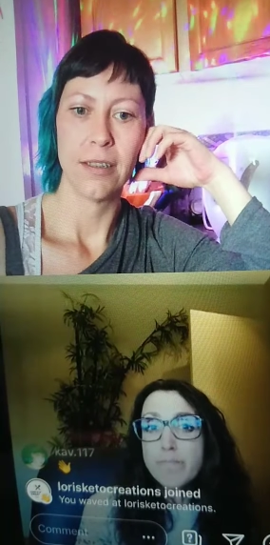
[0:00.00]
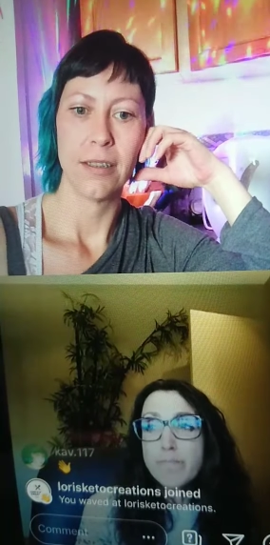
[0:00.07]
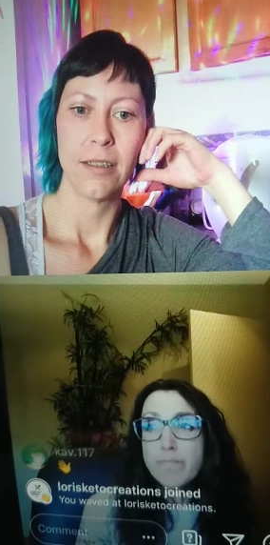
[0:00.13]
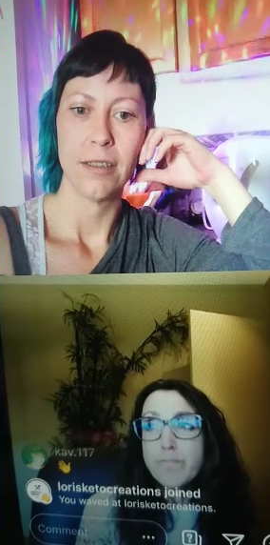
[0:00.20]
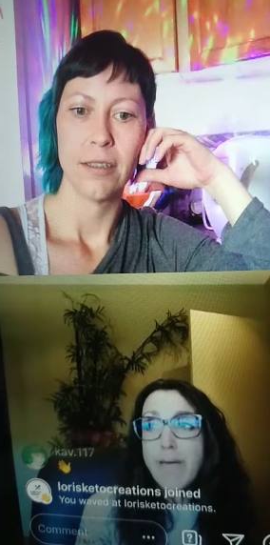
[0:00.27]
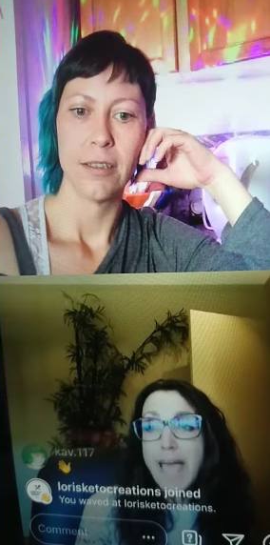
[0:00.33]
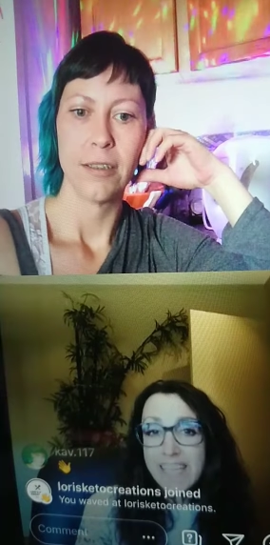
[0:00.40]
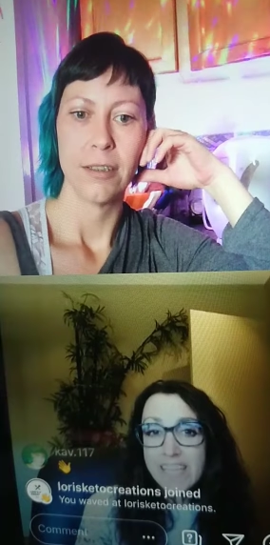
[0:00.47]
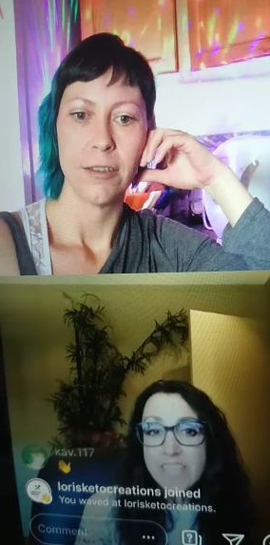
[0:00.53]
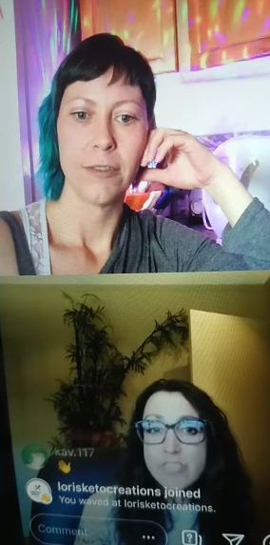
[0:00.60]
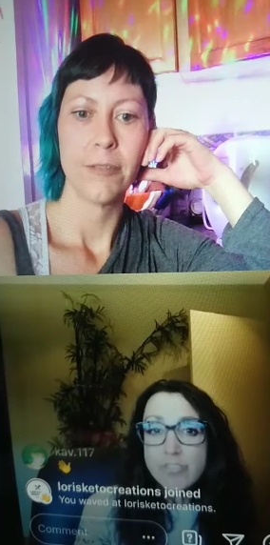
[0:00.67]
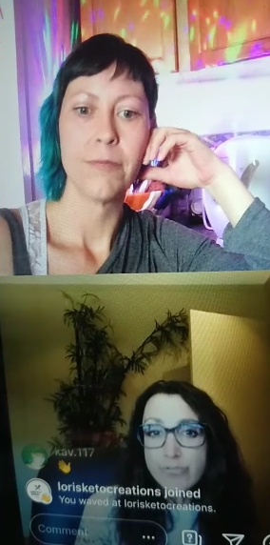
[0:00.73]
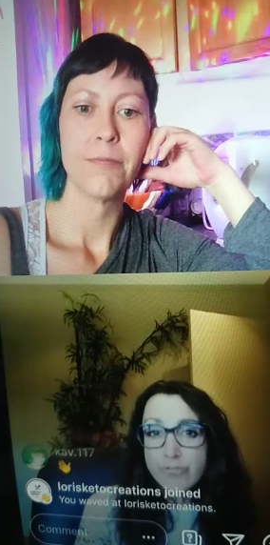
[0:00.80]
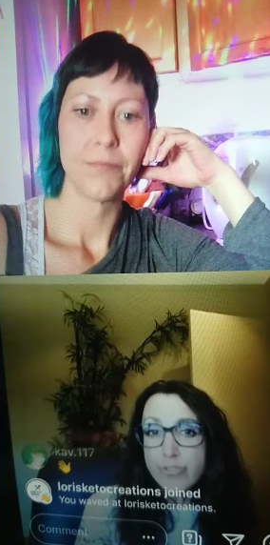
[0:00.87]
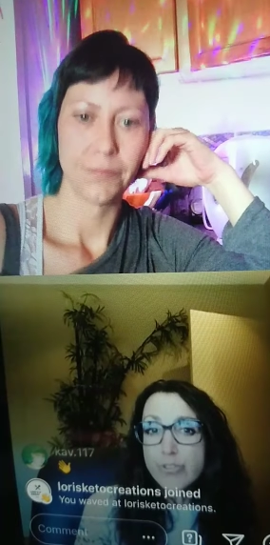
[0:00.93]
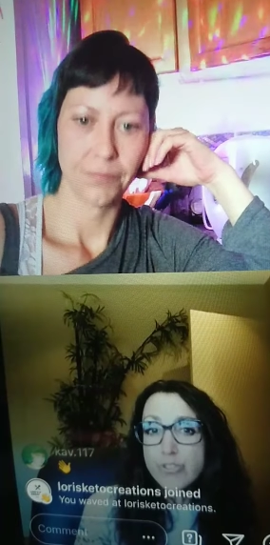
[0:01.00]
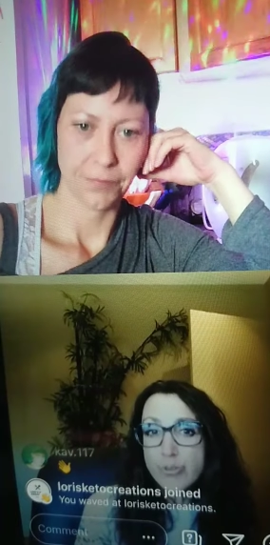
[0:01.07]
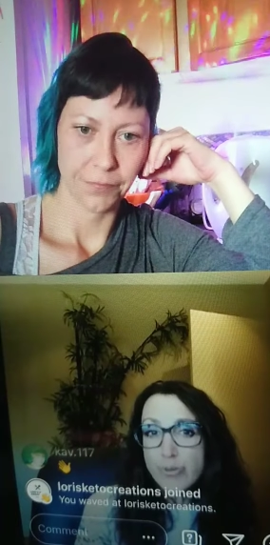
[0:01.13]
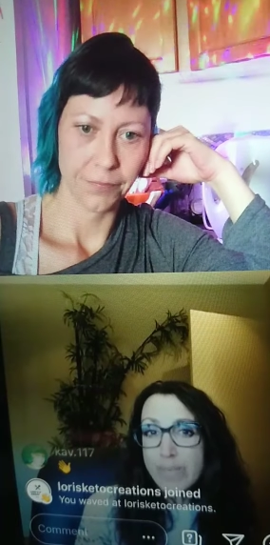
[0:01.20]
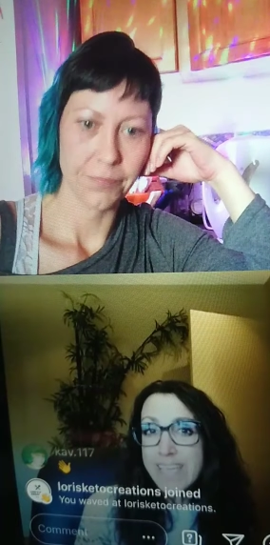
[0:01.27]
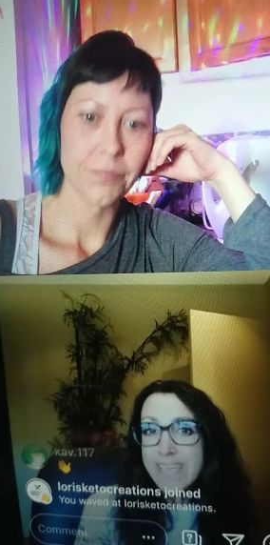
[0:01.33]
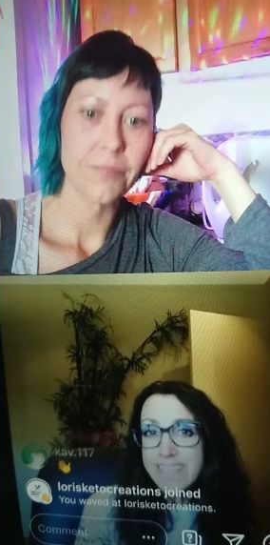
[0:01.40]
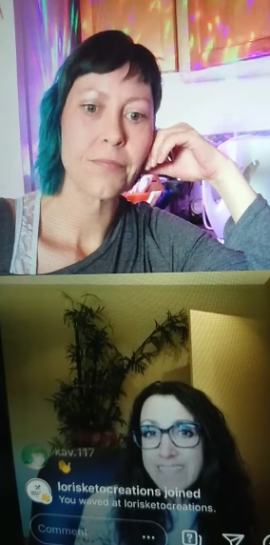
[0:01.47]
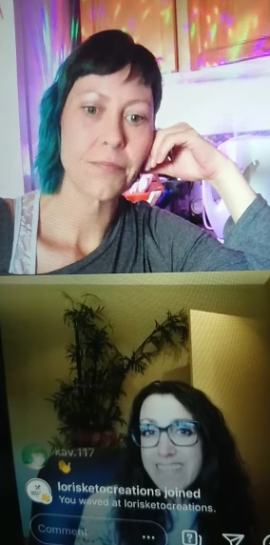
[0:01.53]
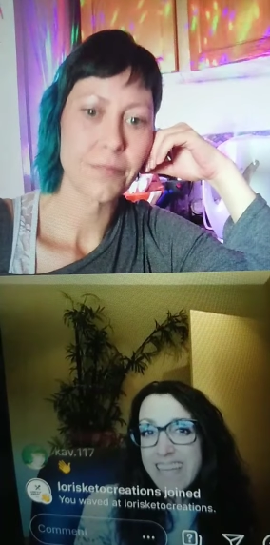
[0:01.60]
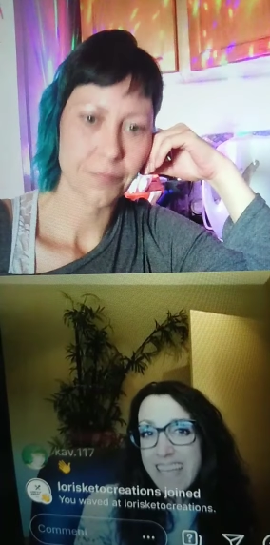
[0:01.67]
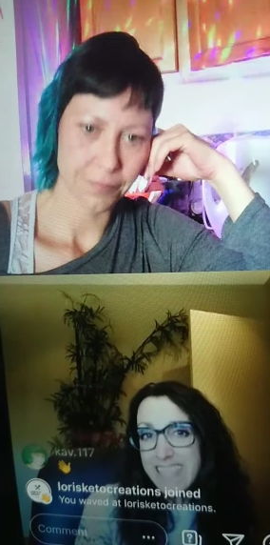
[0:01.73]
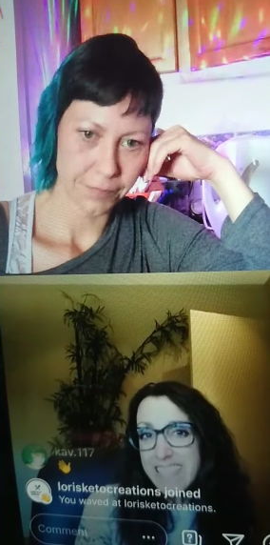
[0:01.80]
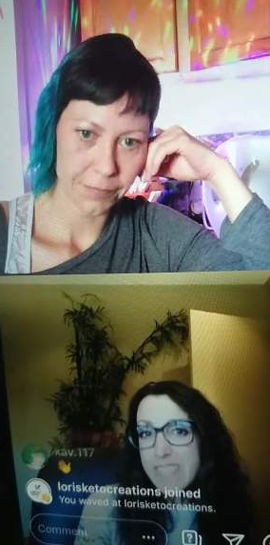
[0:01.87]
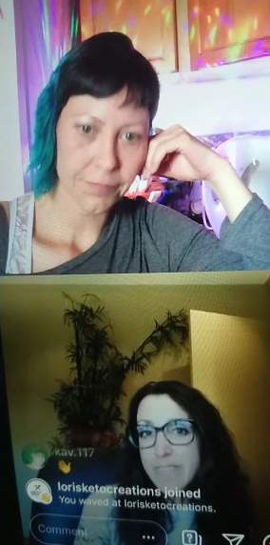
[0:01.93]
Speaker 1: packaged food you eat, the
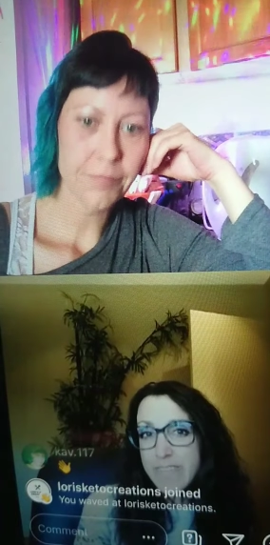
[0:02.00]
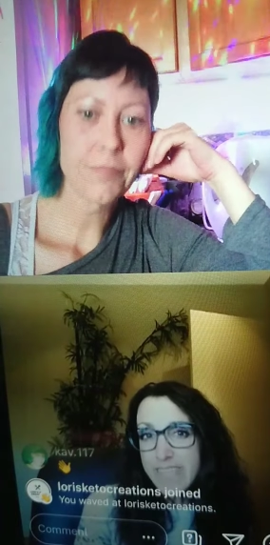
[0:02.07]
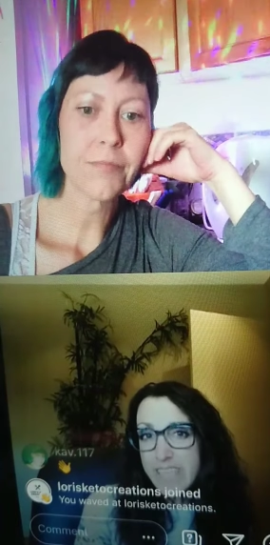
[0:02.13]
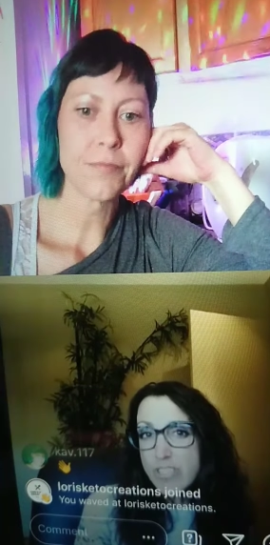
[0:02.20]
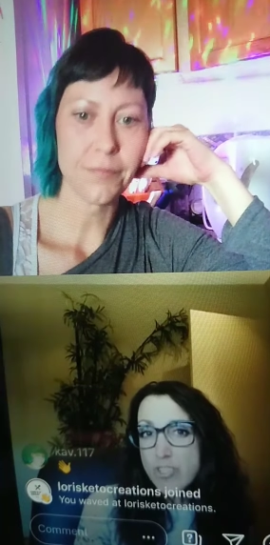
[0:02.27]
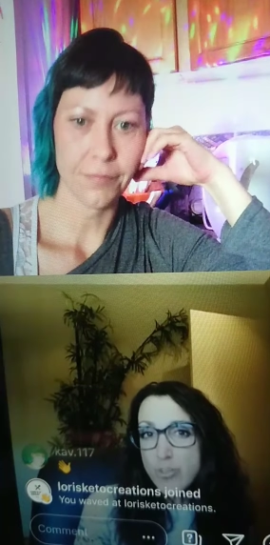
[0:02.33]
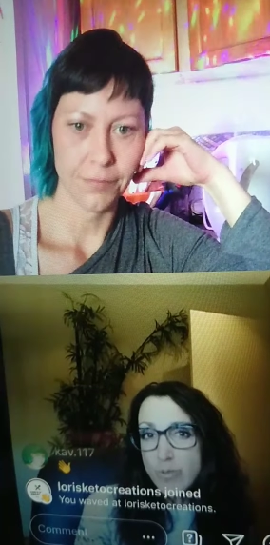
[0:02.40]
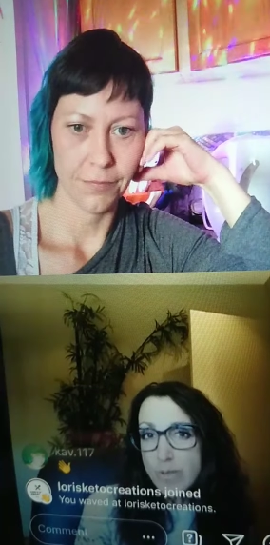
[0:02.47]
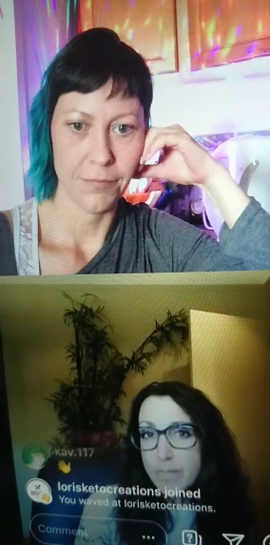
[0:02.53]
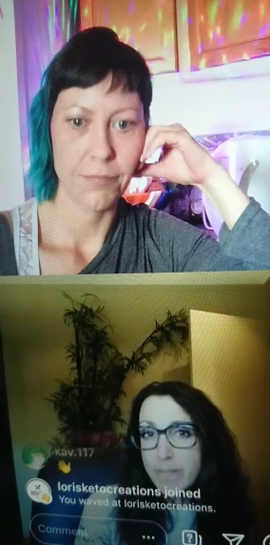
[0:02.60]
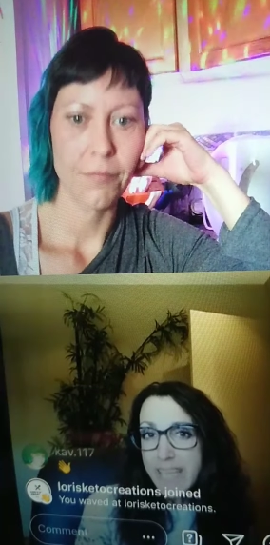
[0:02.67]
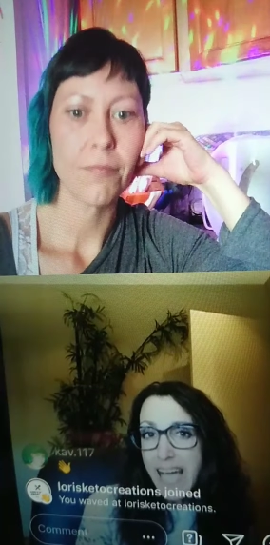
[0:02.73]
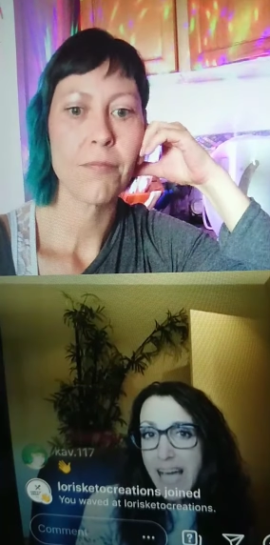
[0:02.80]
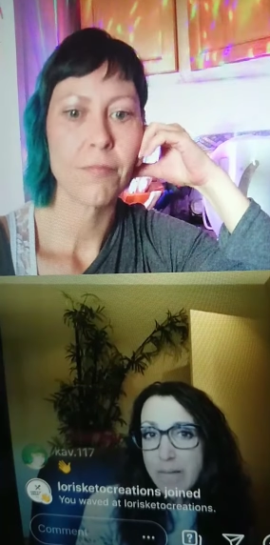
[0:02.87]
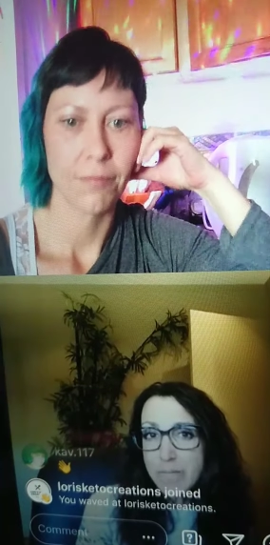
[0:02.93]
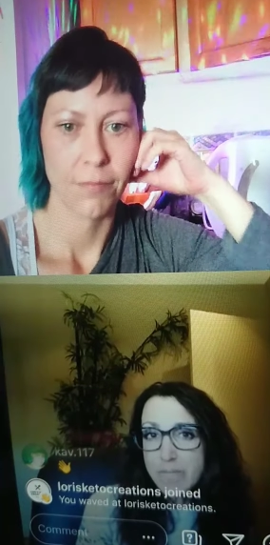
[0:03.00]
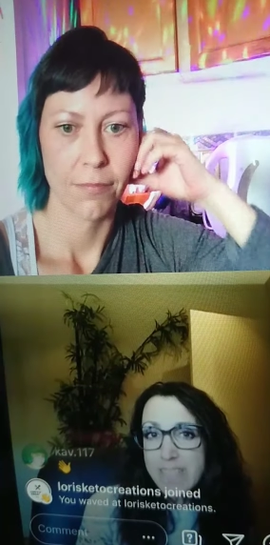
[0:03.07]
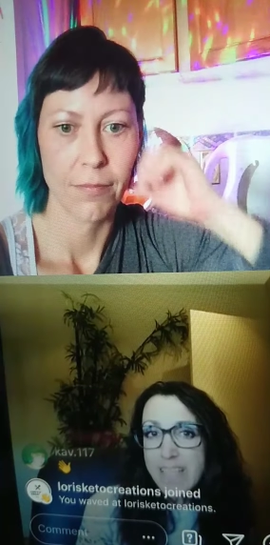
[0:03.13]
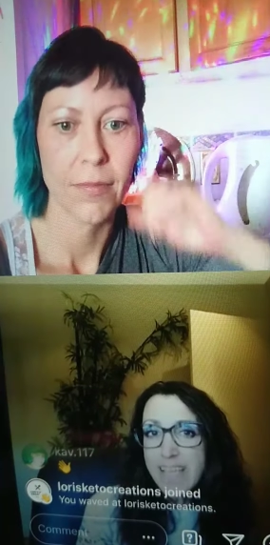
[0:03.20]
less of an issue it becomes.